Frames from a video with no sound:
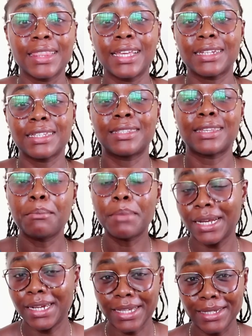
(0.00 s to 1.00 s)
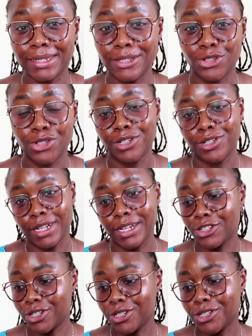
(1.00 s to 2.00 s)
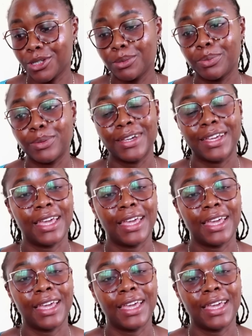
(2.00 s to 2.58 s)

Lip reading: that it's a band-aid to your relationship,